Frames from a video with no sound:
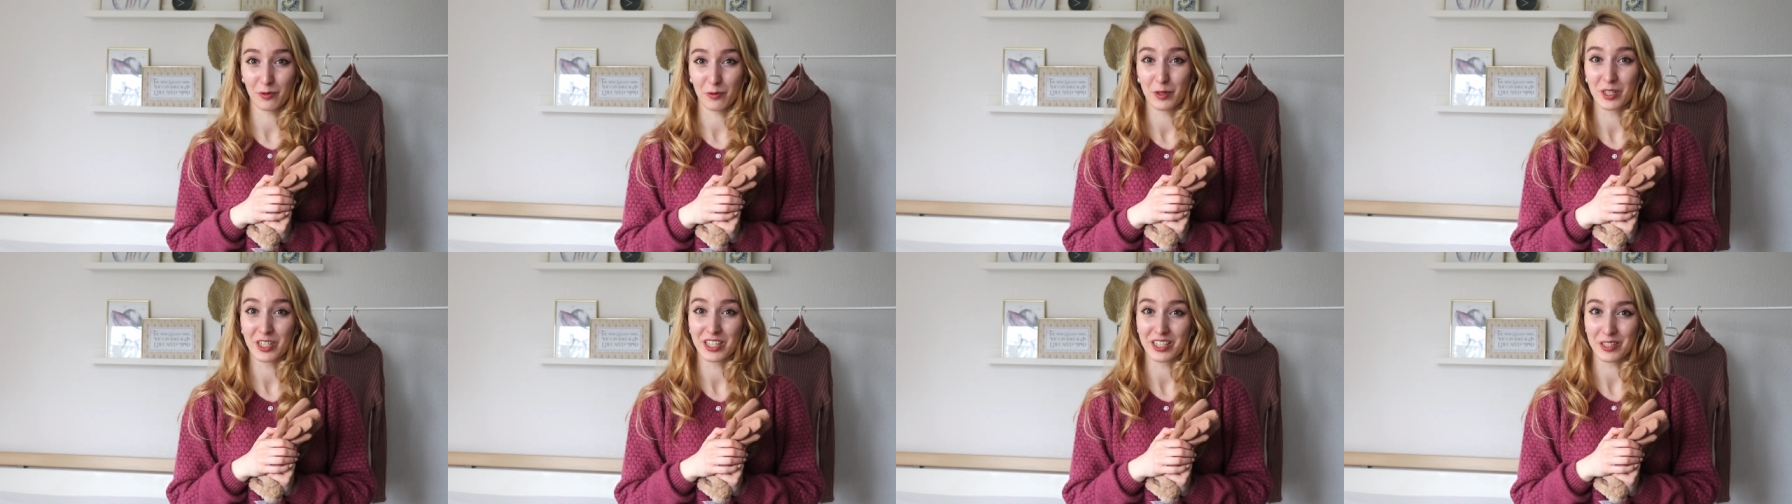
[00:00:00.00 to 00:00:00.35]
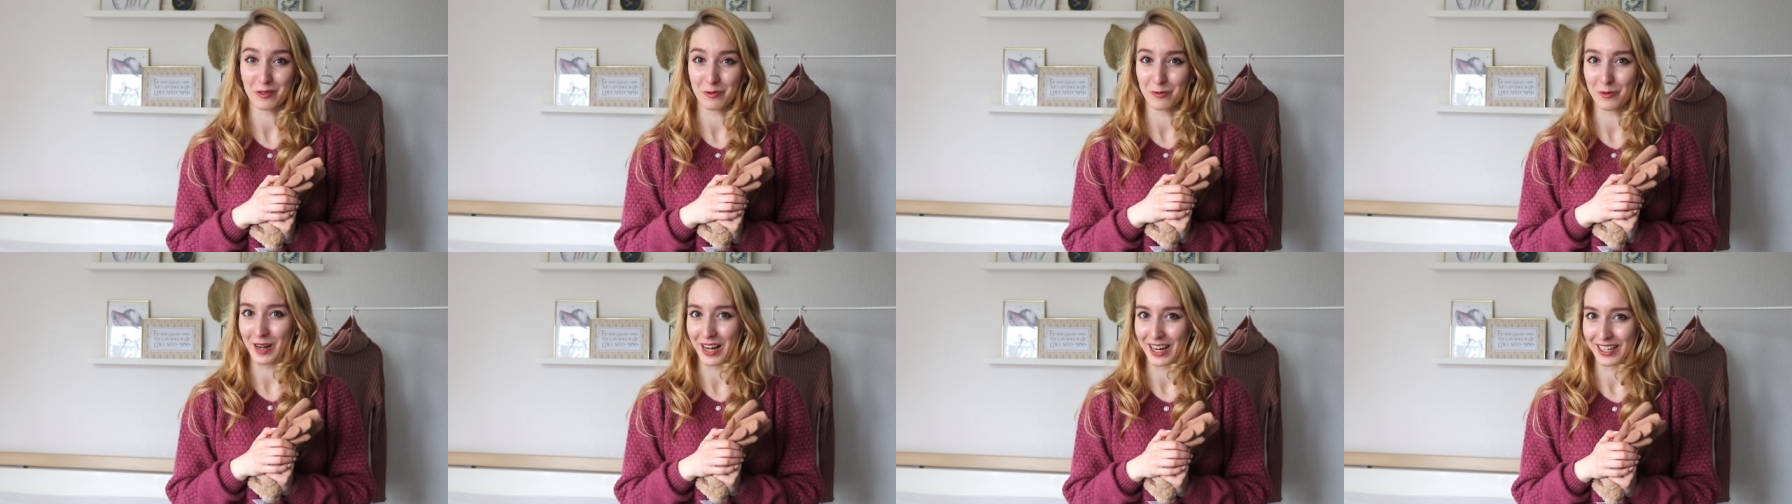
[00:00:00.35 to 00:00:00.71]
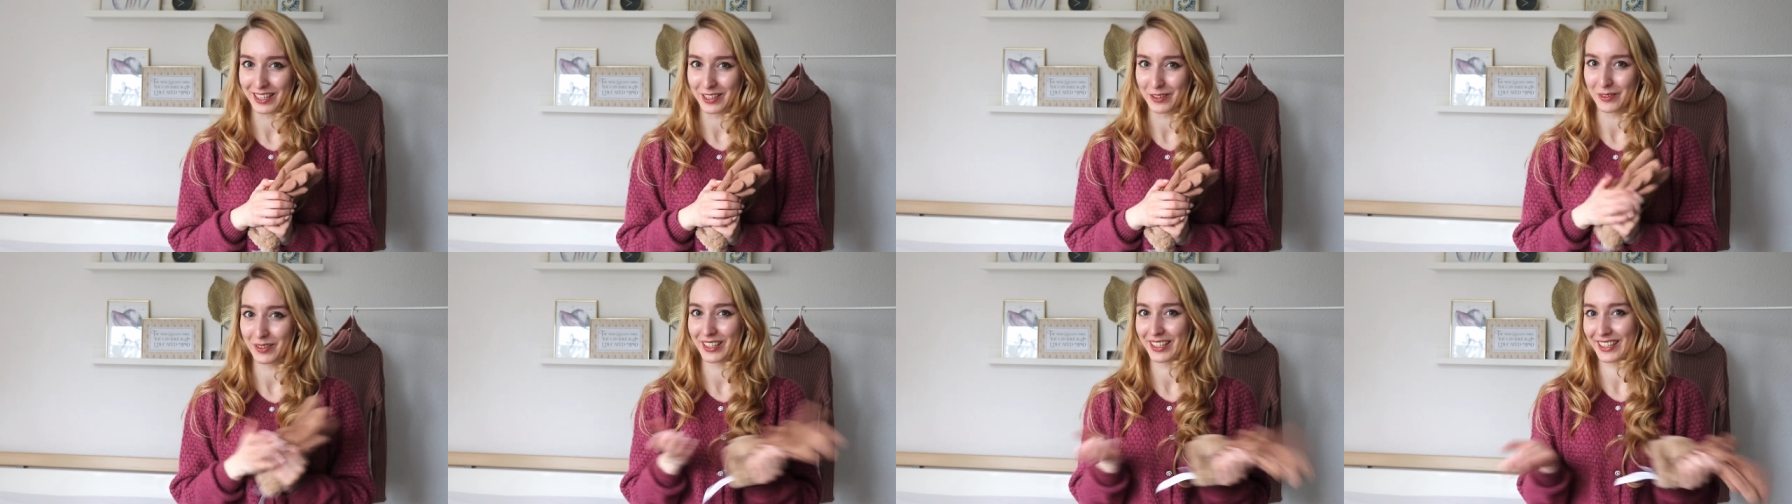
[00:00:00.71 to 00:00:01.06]
Which is why
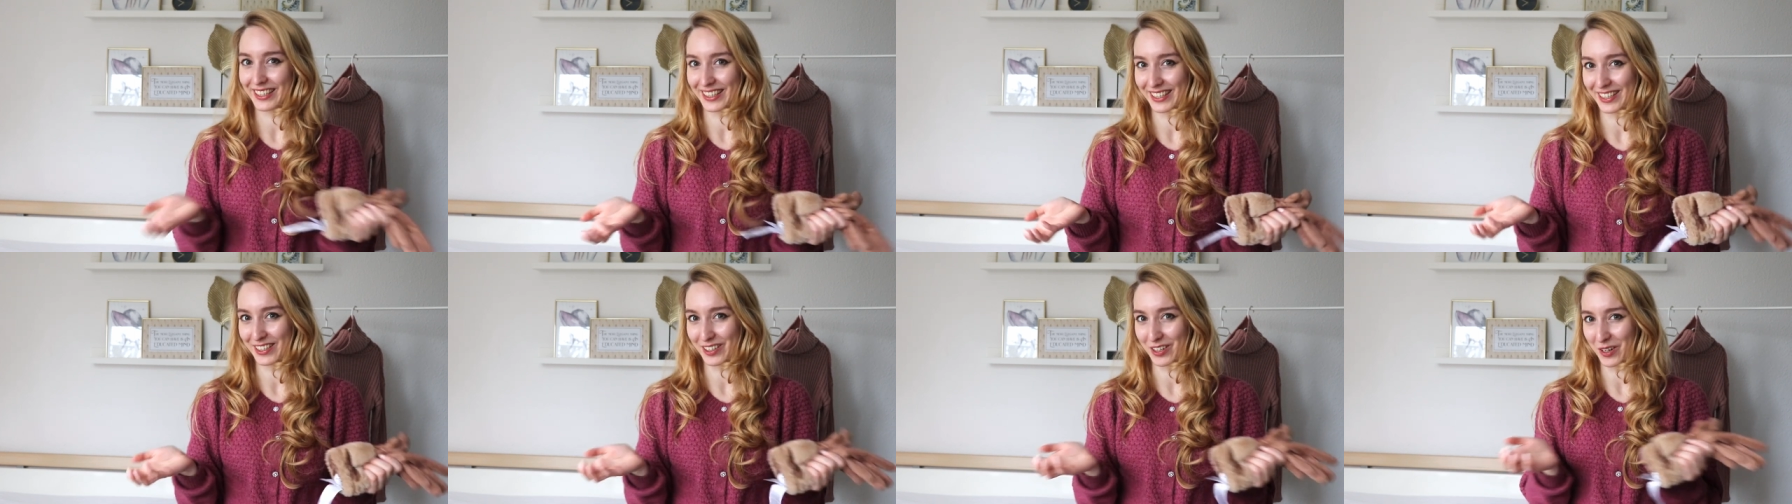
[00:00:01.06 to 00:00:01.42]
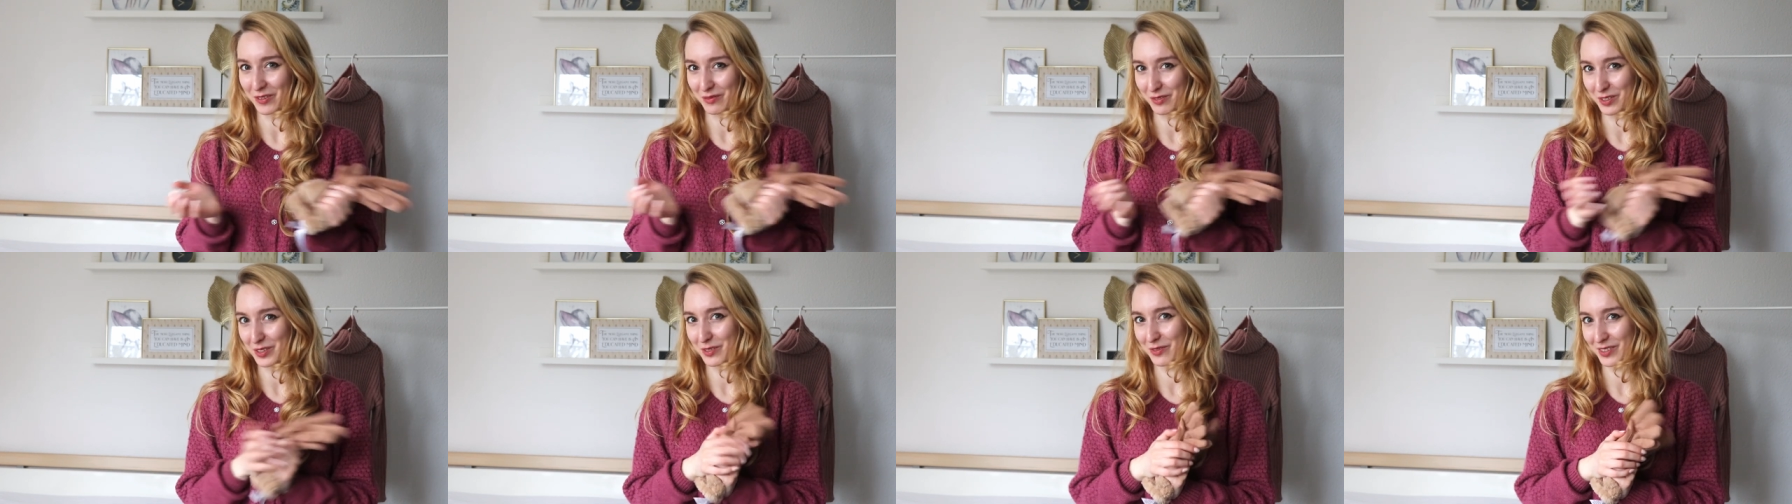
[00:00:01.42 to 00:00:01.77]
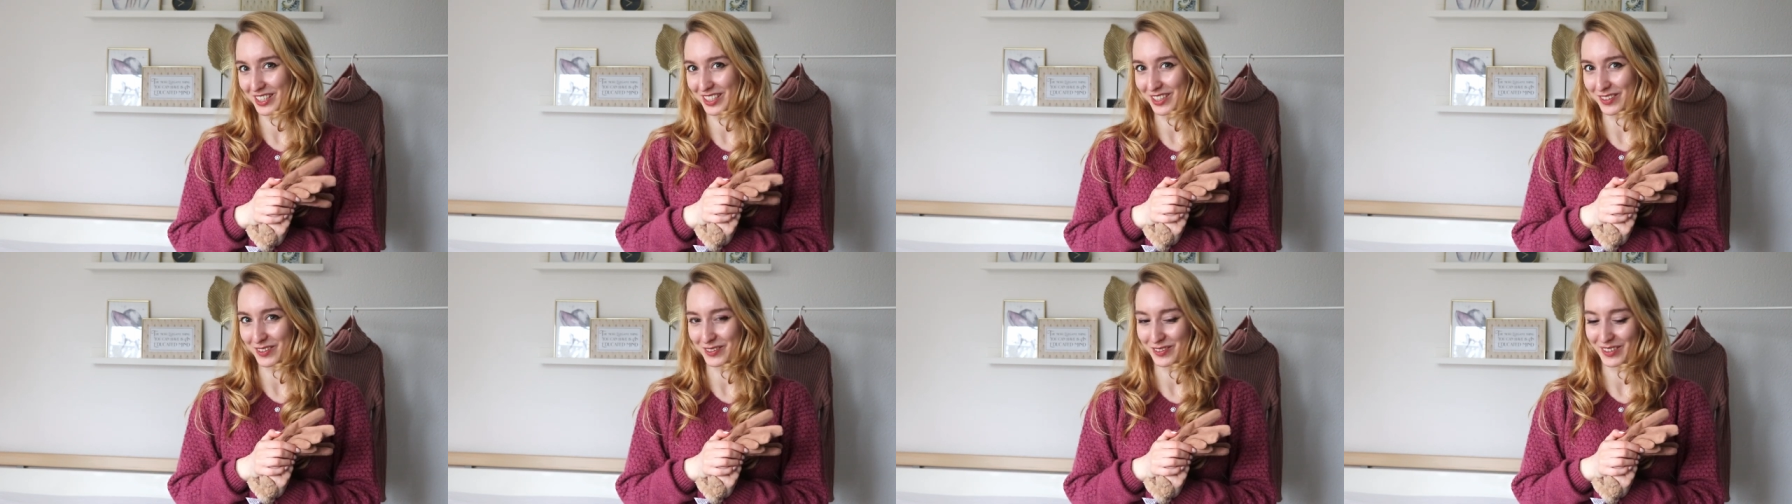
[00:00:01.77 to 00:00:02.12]
you're here on this
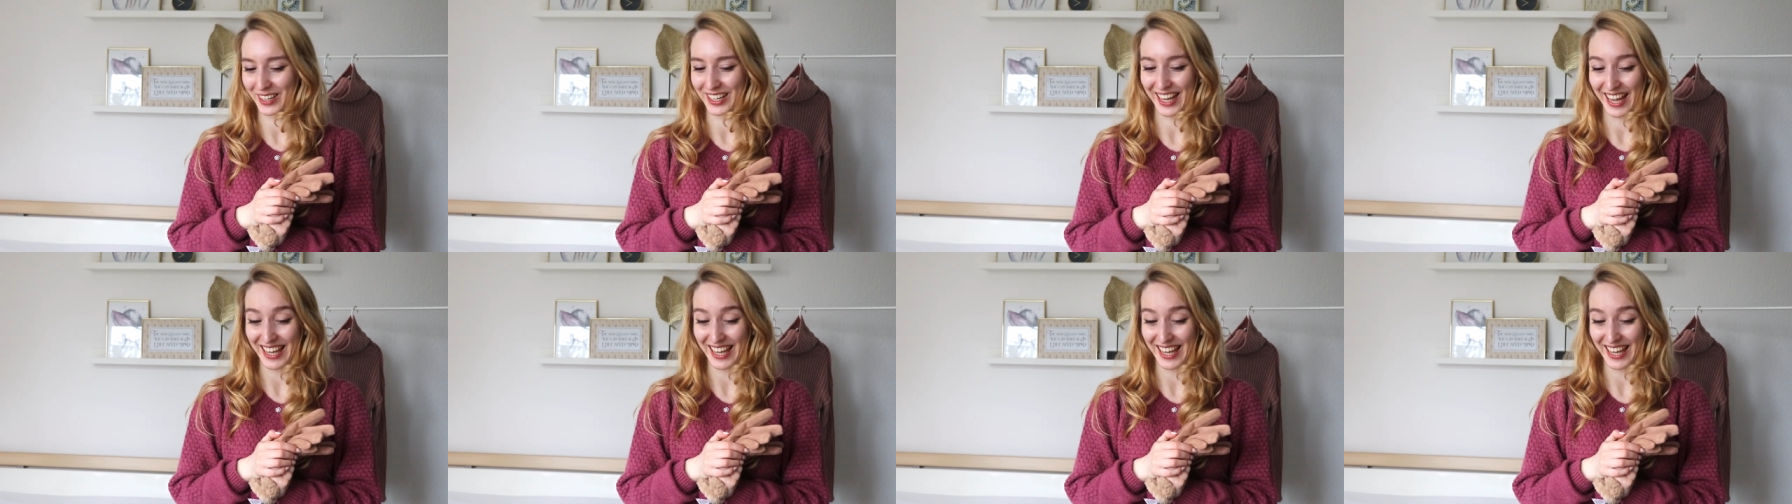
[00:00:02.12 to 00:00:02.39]
video, I